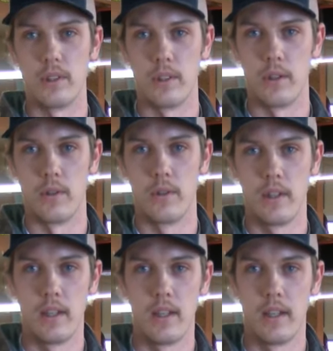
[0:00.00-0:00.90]
So
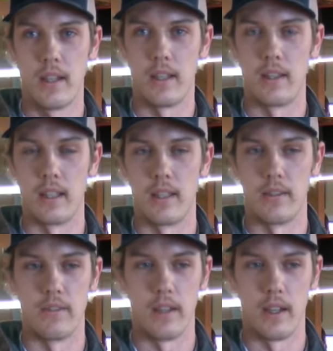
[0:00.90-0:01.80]
I think
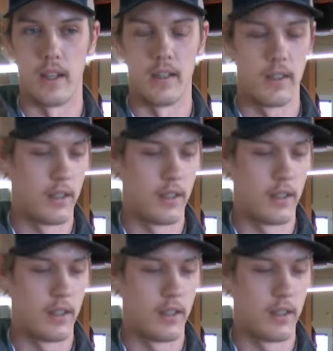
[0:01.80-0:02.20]
if, uh,